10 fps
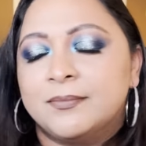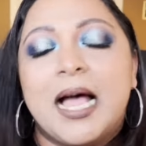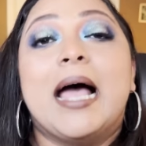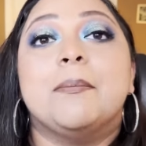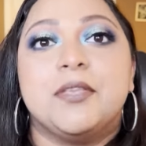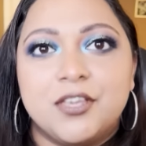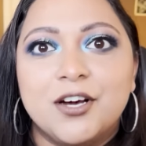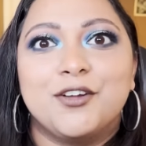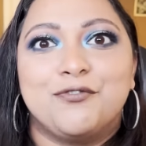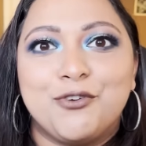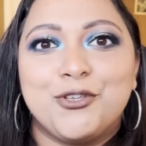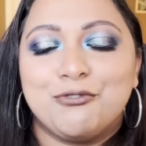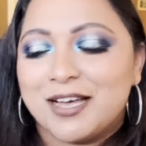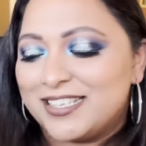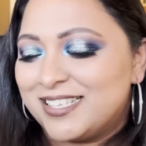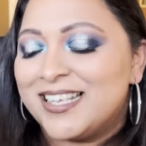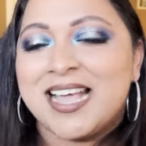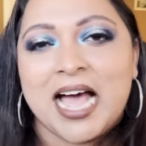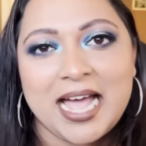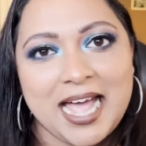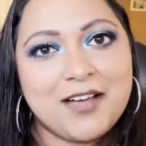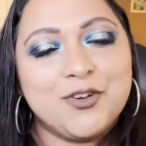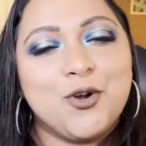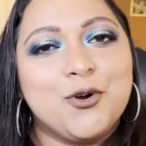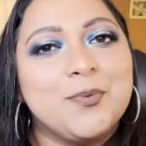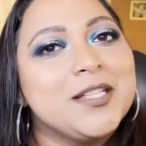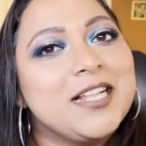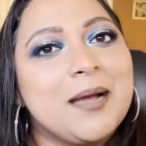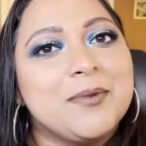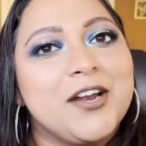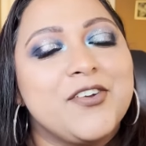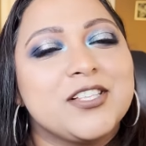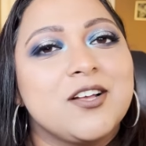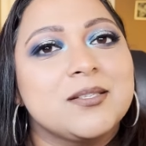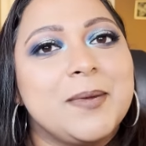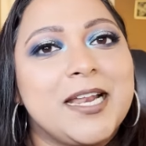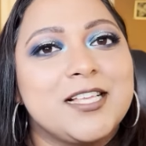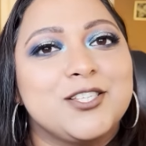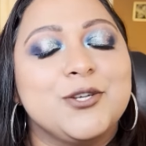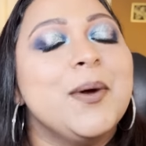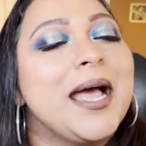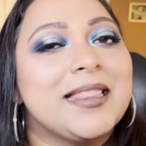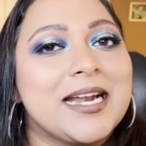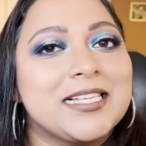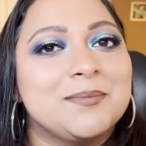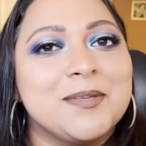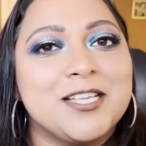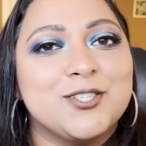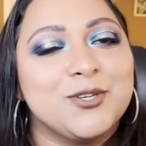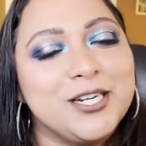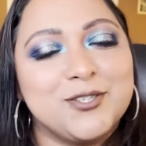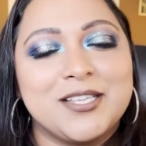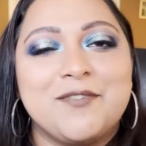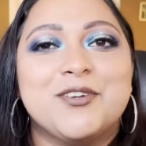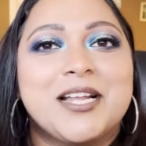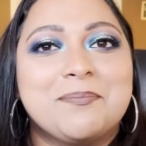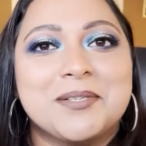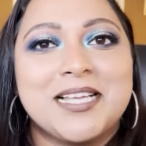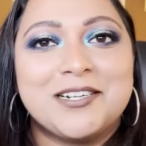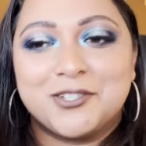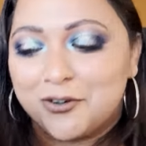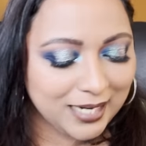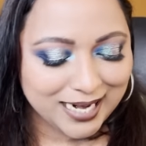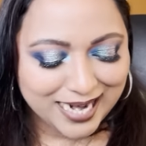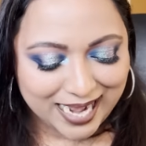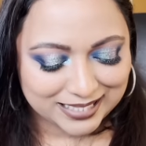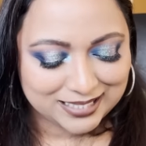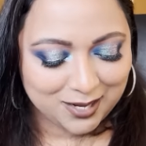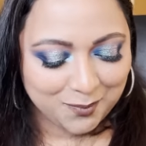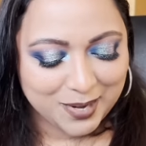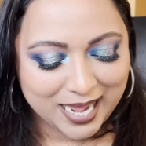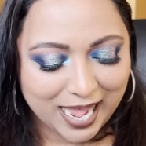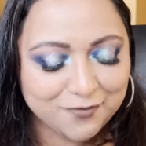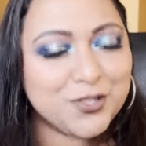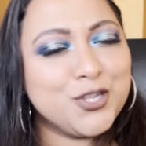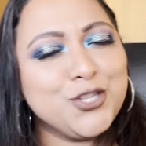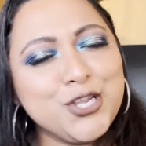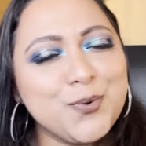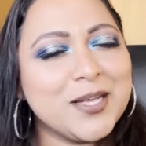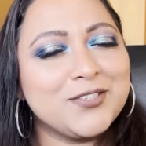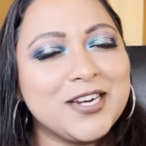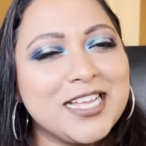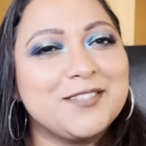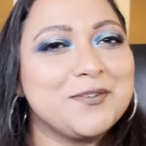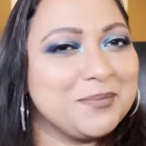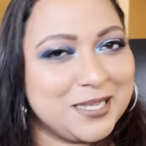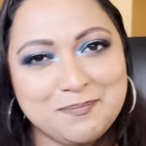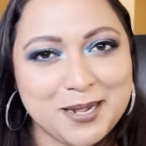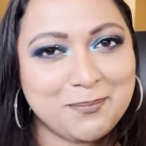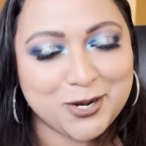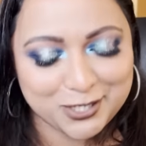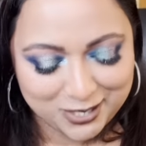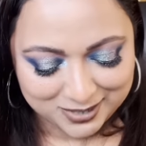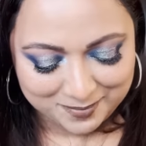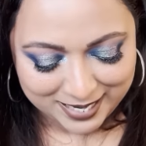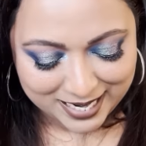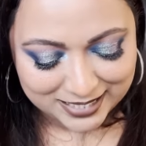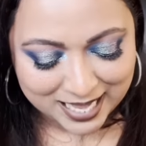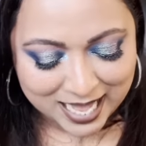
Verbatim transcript: I'm here for you guys. I have a code with Glaminatrix Cosmetics too, and that is Smithy Sony to save you 10% off. Next, we have the newest release from Simply Posh Cosmetics,